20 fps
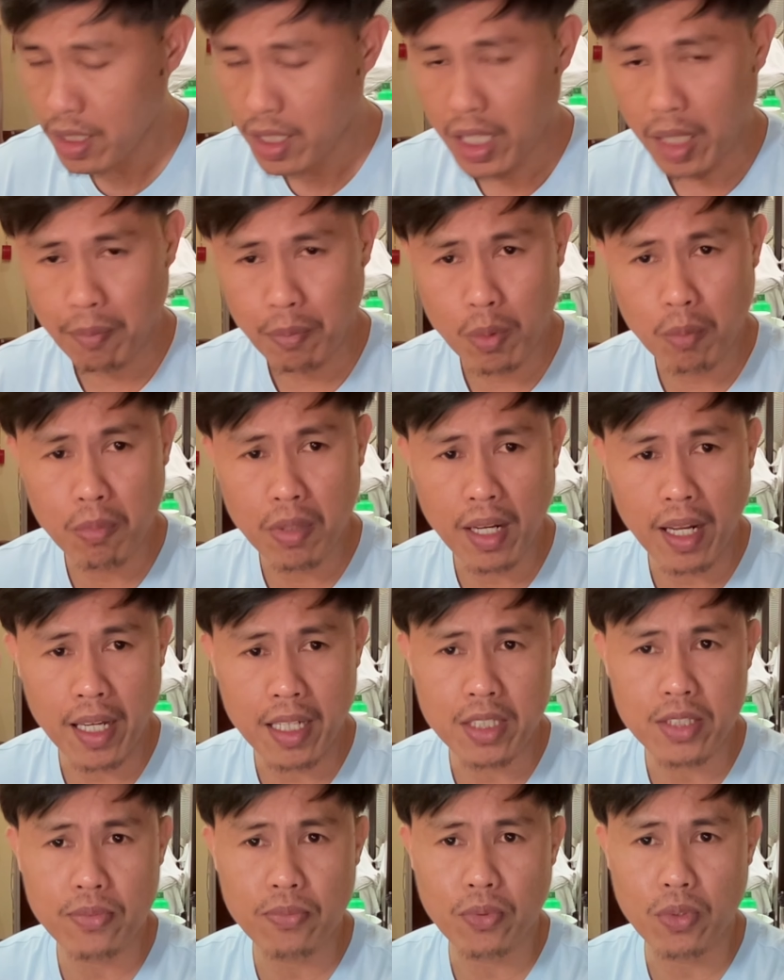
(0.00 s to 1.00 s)

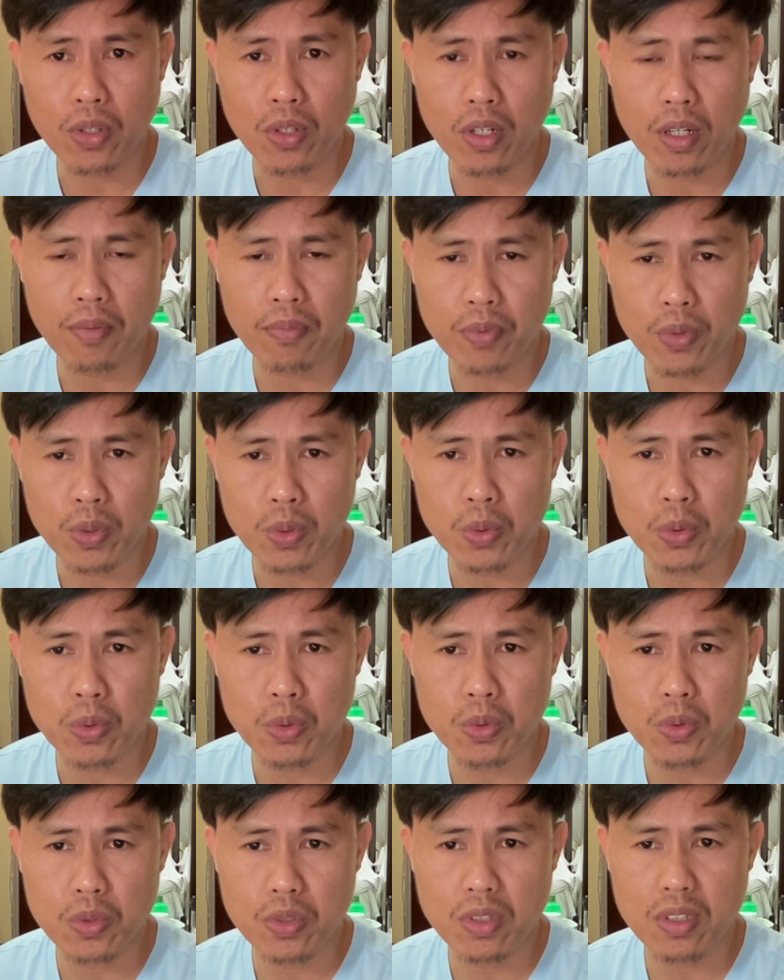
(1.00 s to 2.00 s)
immobilized for a
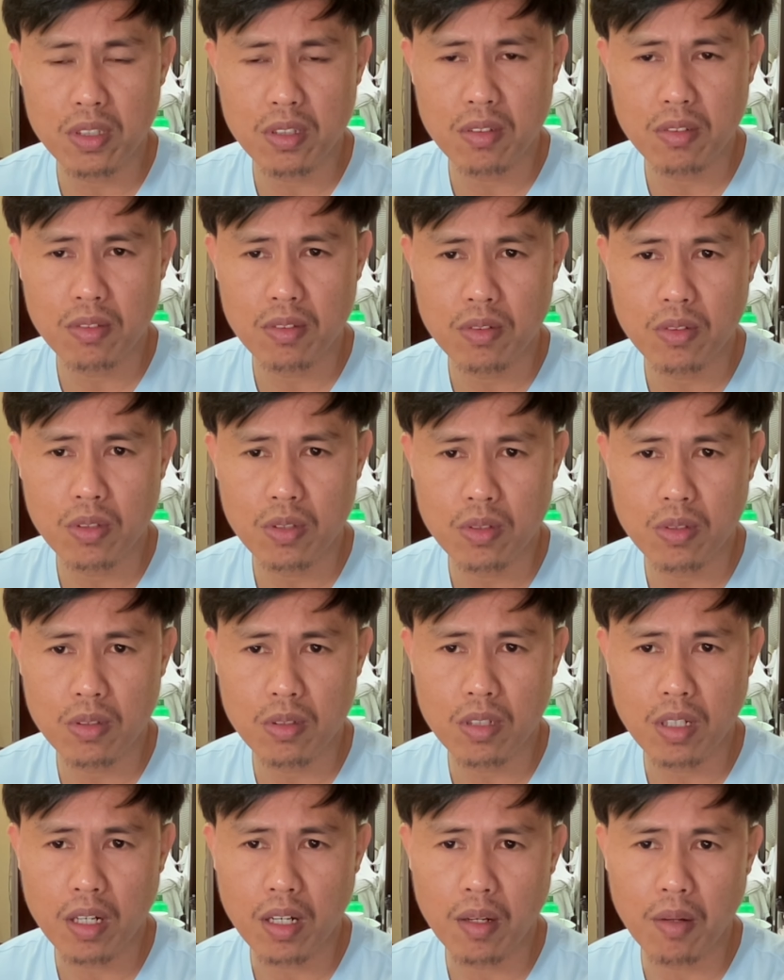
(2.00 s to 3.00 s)
few
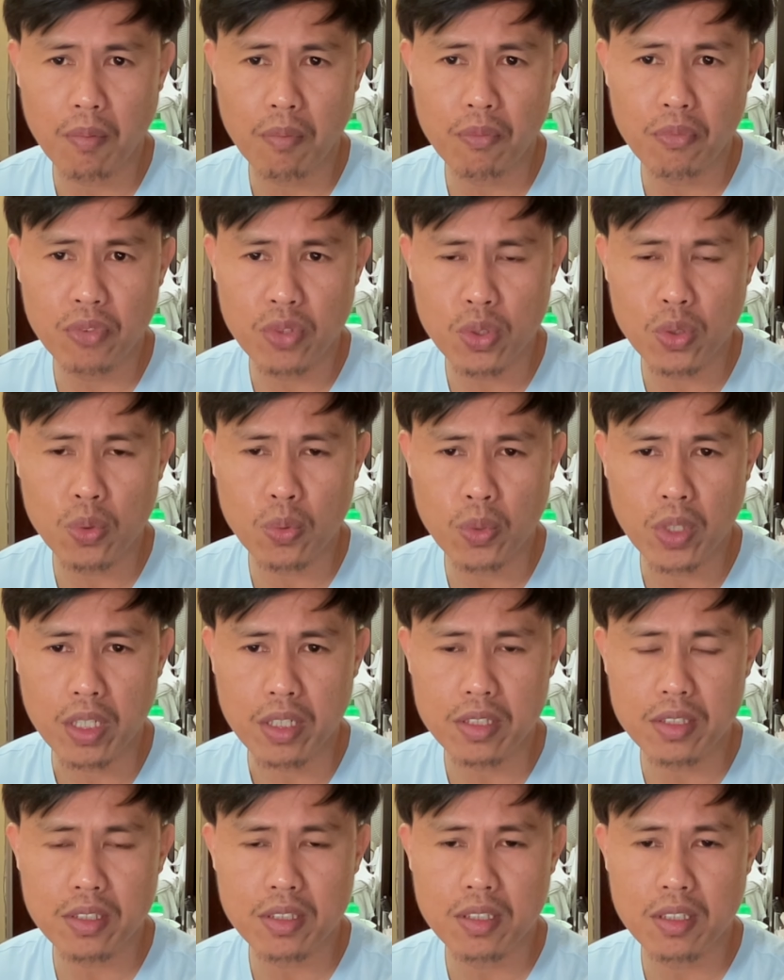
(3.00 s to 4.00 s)
um, few
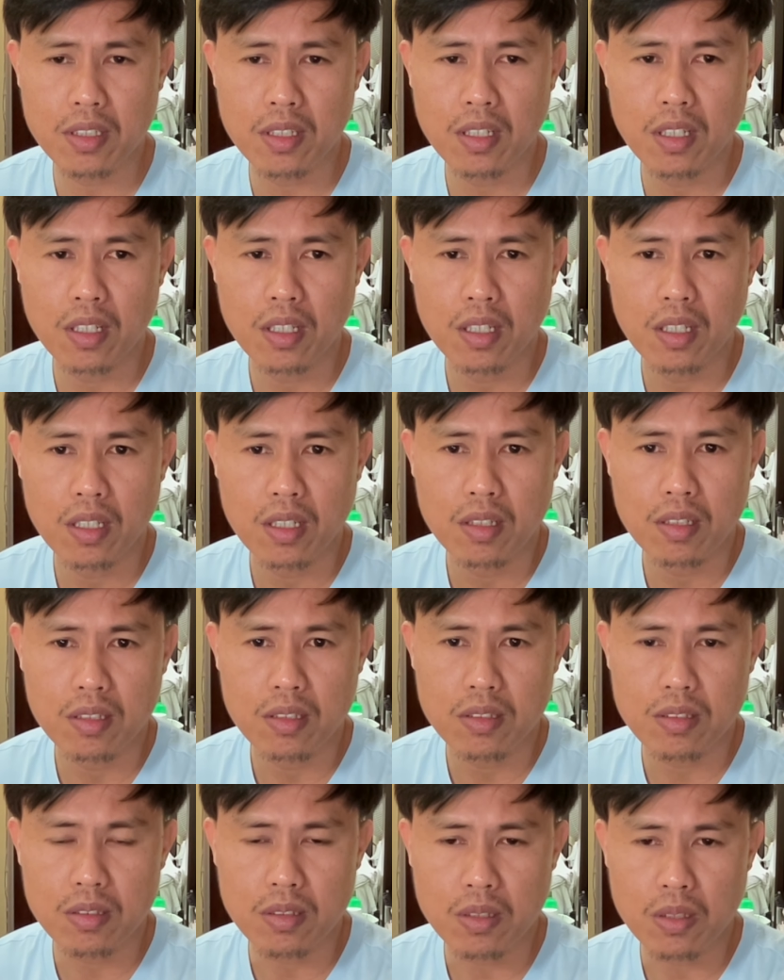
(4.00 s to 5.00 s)
weeks,
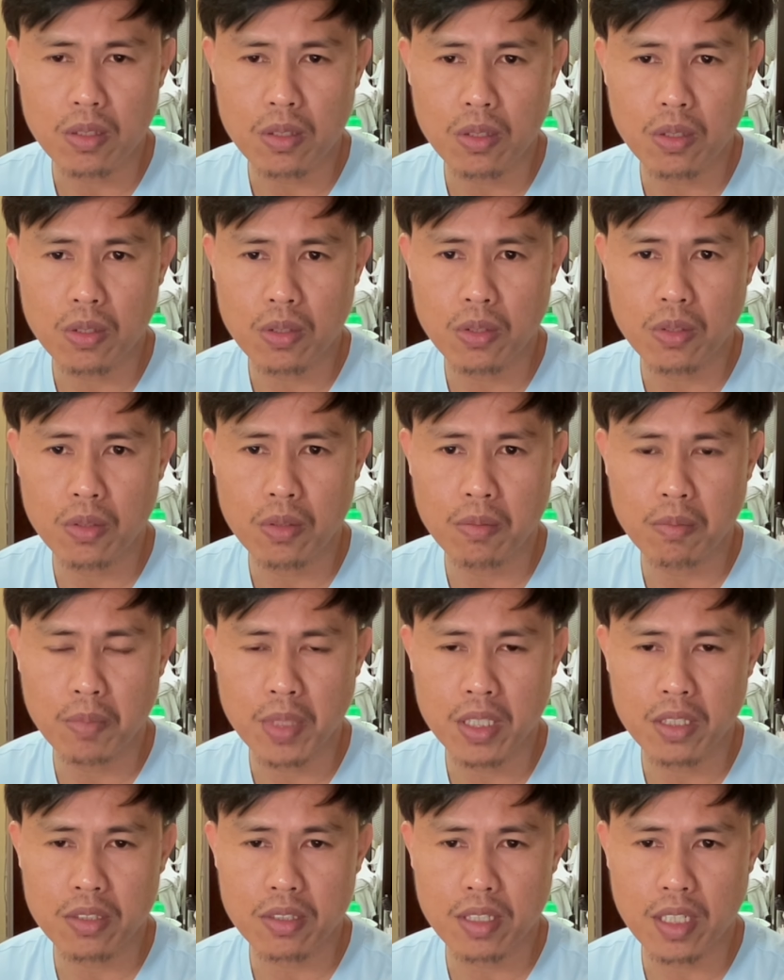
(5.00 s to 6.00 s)
so it
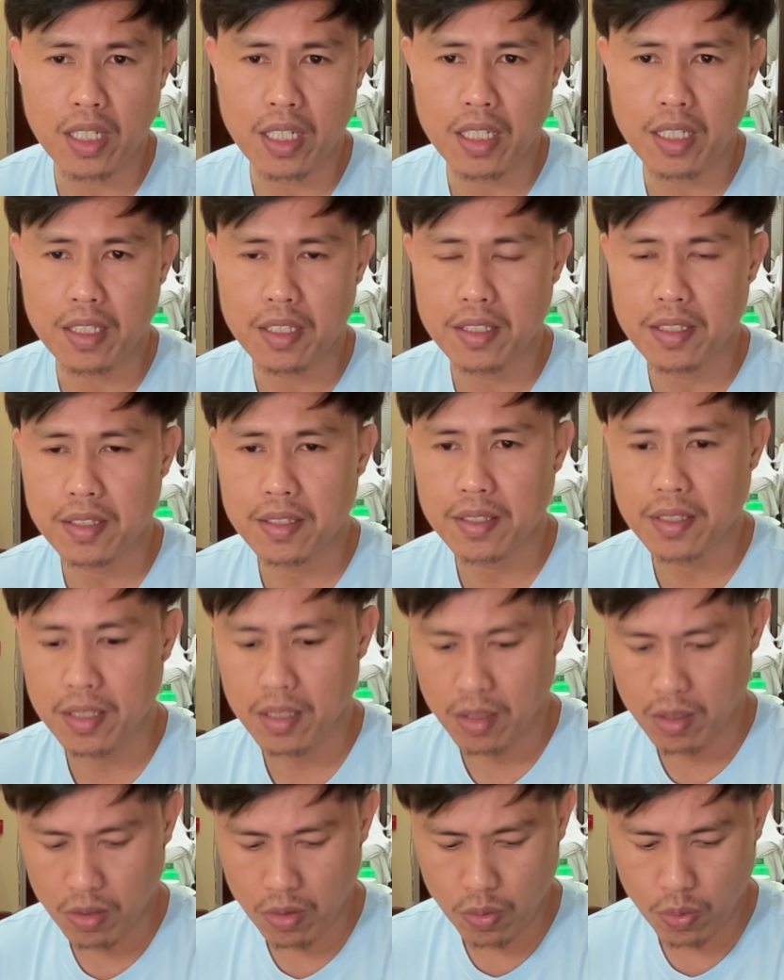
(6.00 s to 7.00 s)
means that
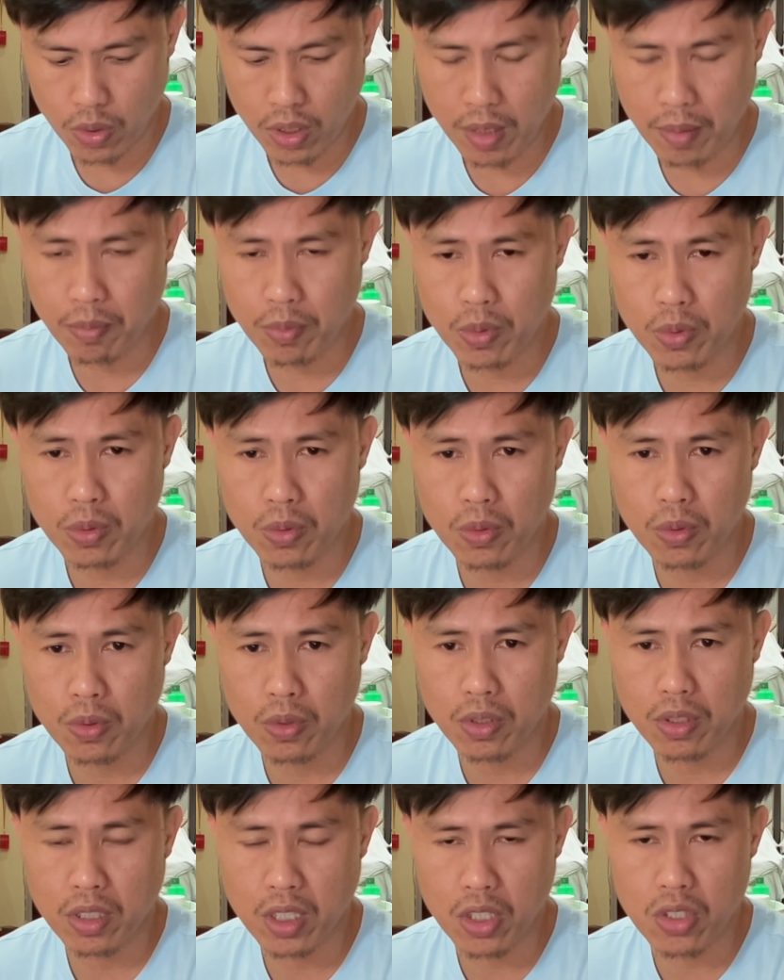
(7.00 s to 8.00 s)
we have
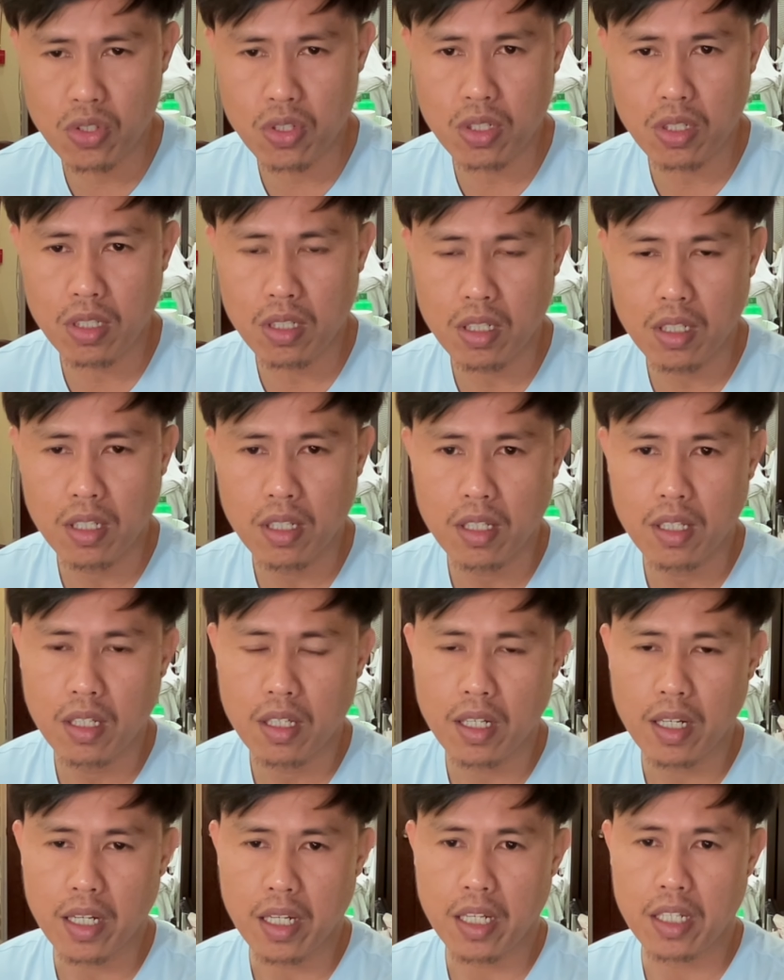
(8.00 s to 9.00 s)
to teach
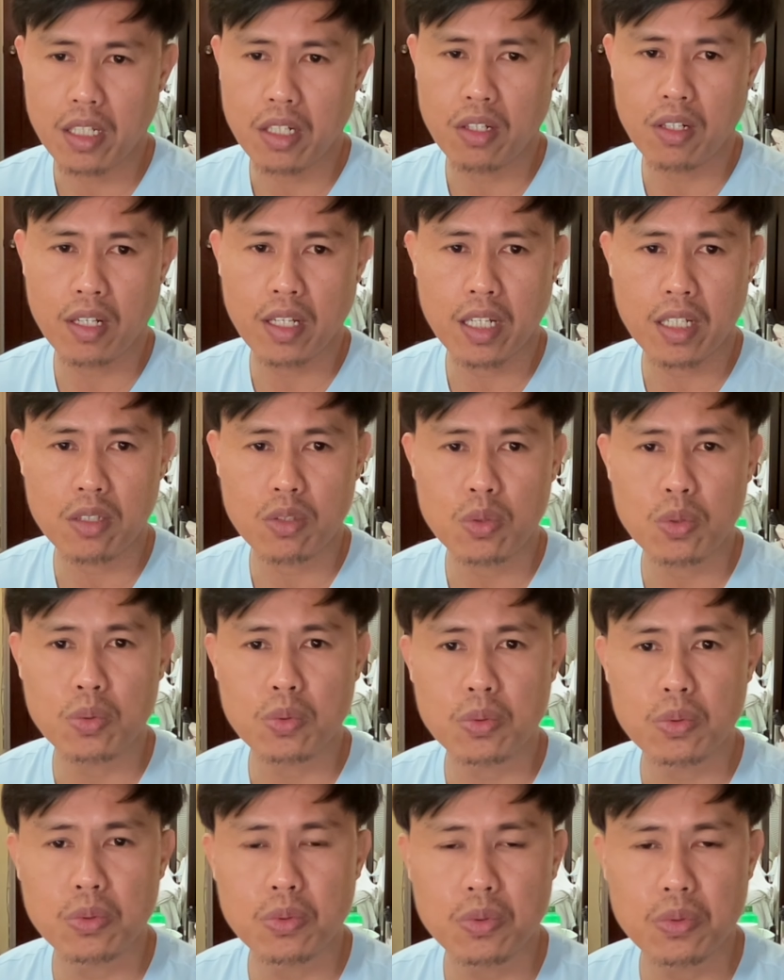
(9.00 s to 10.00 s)
again our leg
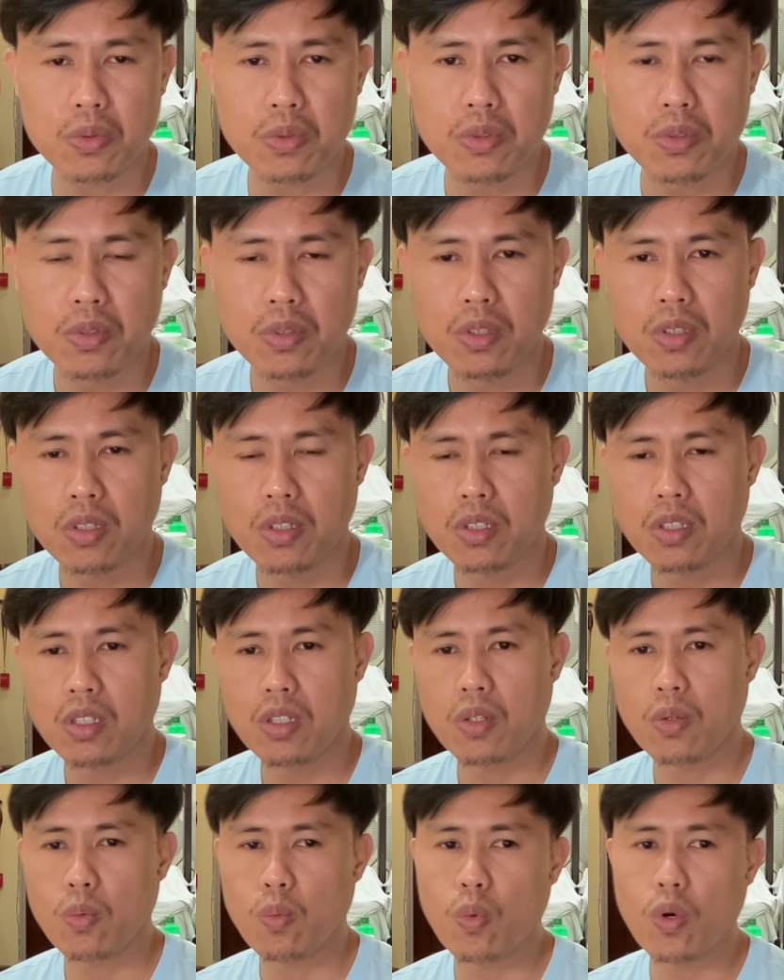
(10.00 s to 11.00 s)
to
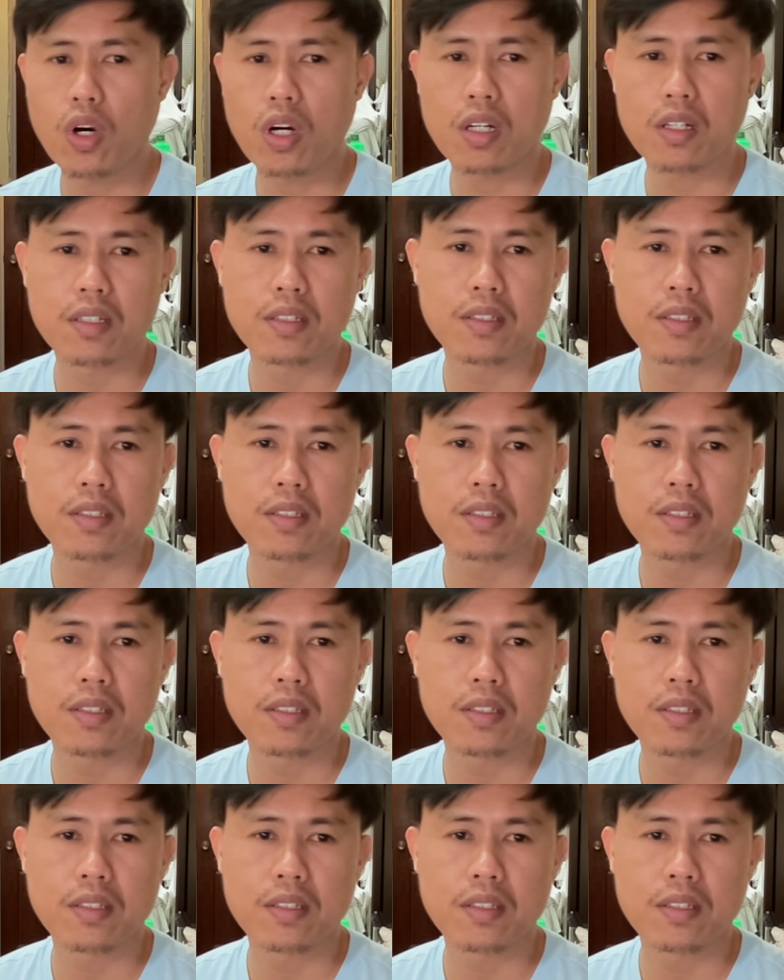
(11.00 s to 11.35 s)
walk.